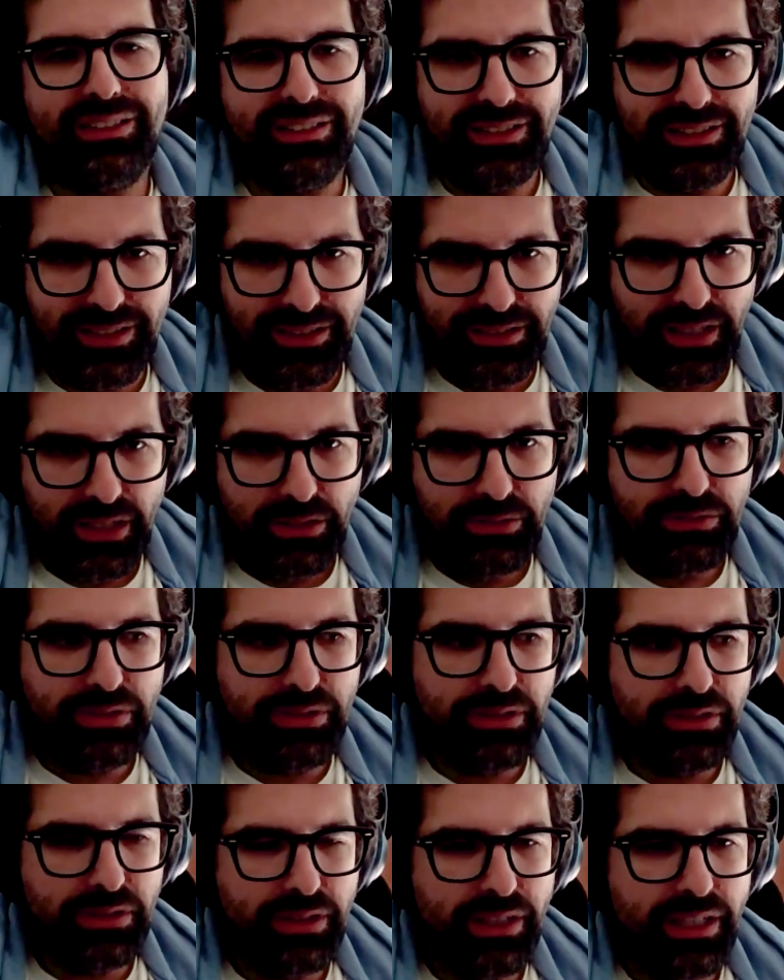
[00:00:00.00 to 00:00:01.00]
it's
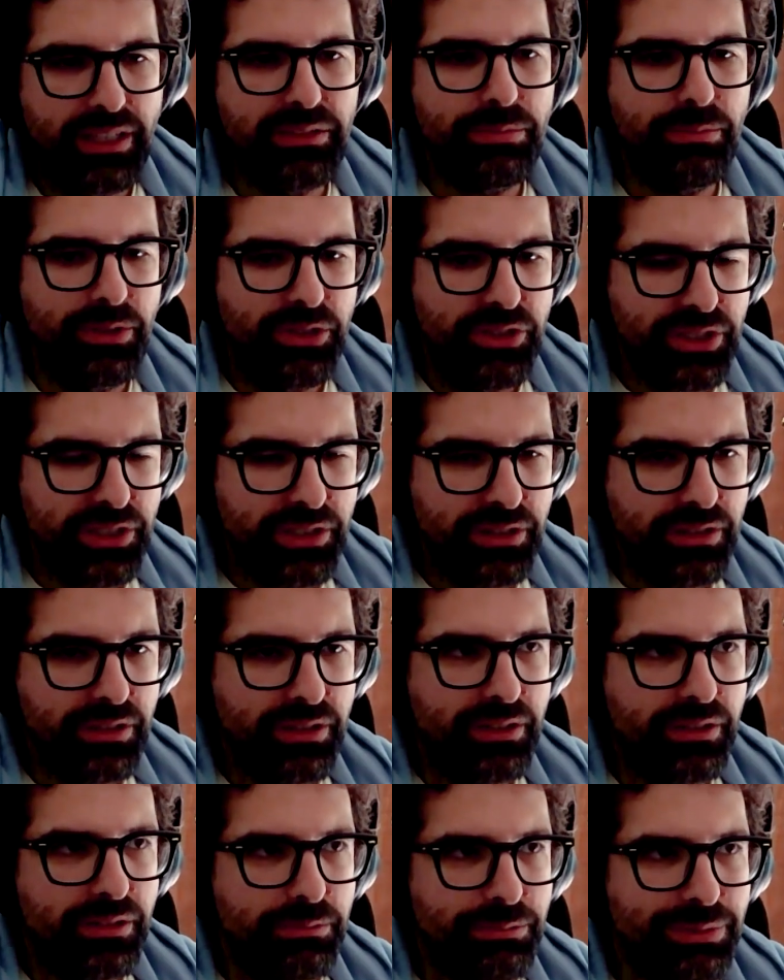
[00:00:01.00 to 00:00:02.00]
announced as much
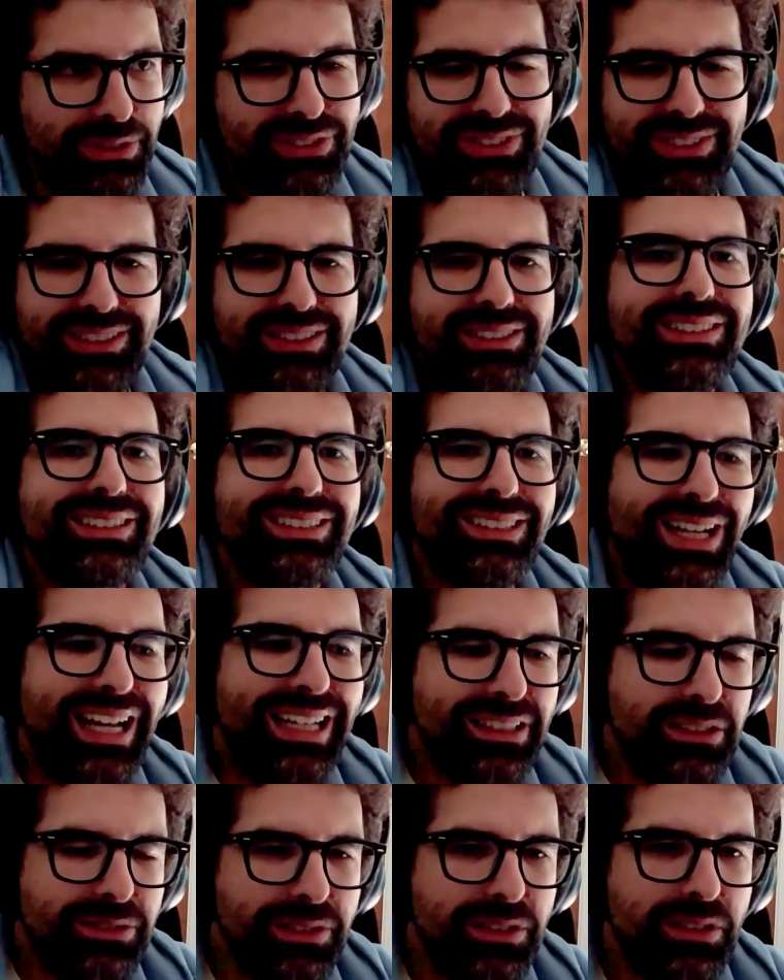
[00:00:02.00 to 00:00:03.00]
because it's
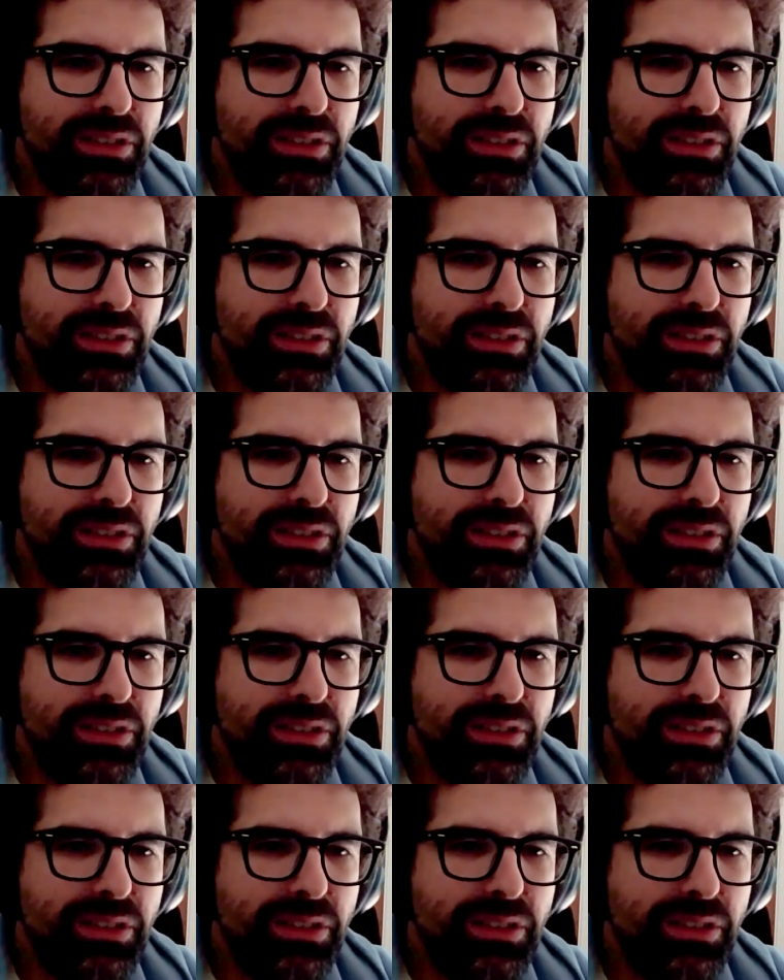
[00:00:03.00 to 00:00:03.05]
actually